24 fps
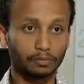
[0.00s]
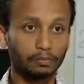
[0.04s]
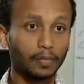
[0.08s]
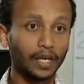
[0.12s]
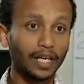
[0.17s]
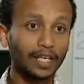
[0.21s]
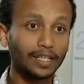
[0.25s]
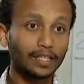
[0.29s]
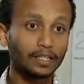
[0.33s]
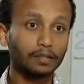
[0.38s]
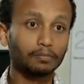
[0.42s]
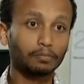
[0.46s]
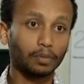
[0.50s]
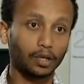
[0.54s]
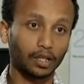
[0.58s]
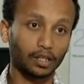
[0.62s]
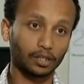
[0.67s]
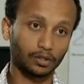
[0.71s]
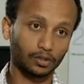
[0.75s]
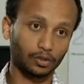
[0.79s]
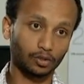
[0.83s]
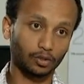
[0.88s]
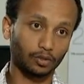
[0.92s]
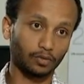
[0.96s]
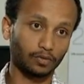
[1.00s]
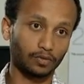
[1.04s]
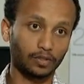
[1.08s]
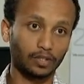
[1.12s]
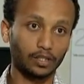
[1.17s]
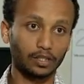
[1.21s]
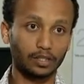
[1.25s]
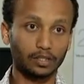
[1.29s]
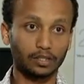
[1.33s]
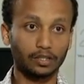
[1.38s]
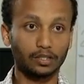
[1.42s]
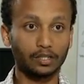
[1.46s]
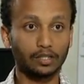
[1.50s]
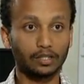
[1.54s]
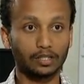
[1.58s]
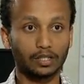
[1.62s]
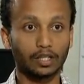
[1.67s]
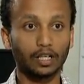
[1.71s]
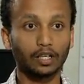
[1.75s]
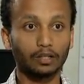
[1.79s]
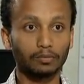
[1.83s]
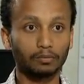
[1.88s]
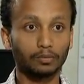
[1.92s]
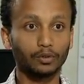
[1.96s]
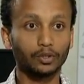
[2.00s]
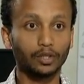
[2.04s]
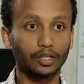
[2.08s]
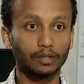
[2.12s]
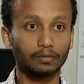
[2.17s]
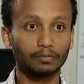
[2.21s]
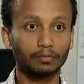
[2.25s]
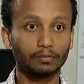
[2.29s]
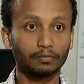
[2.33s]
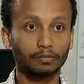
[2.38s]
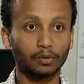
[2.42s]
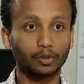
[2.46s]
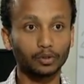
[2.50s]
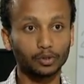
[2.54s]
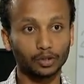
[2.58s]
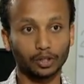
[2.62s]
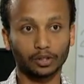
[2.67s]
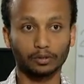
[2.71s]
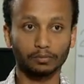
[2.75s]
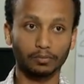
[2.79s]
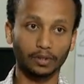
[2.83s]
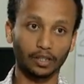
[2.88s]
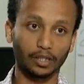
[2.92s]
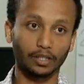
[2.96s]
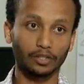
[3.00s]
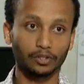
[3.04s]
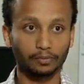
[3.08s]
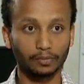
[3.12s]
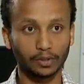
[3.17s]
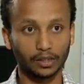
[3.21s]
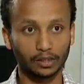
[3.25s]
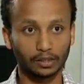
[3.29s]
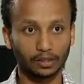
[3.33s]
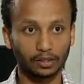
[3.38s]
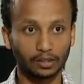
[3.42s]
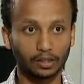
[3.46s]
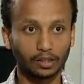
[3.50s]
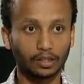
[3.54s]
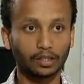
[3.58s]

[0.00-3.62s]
many parts of this aluminum project management.